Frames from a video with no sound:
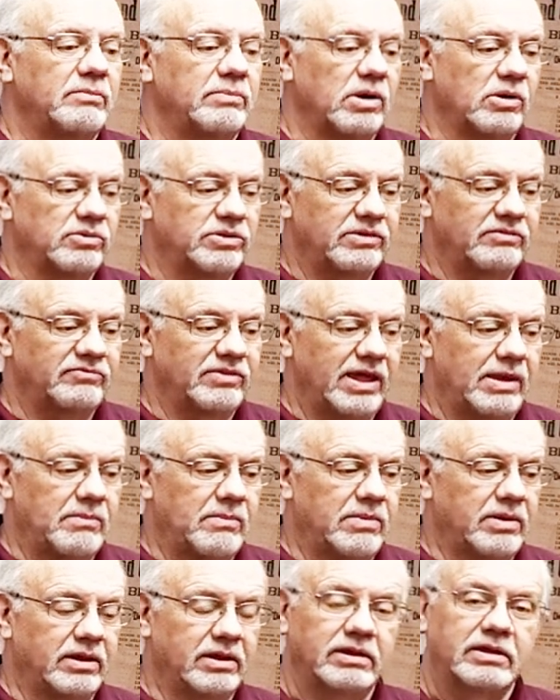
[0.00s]
both of
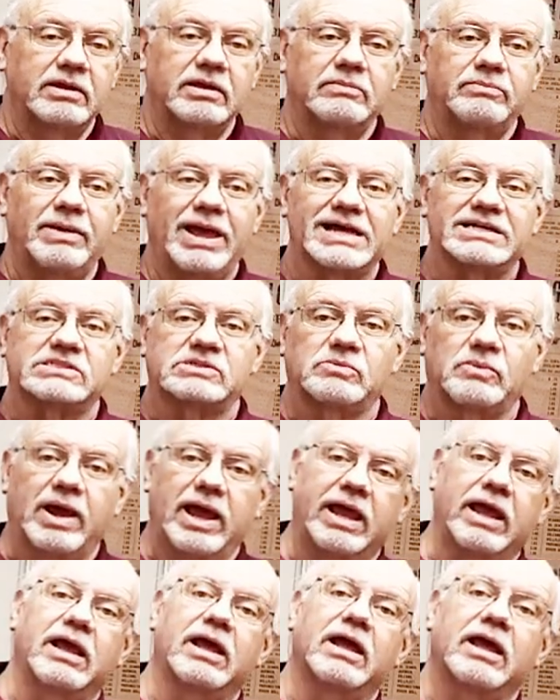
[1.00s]
them pass
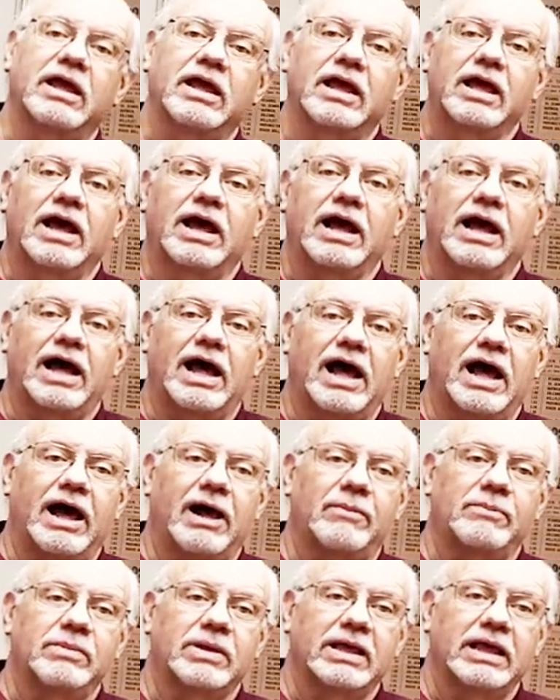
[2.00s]
away
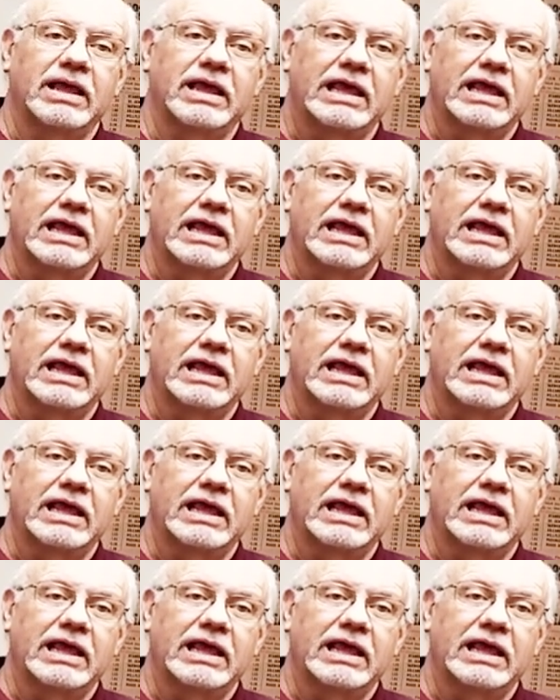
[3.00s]
um,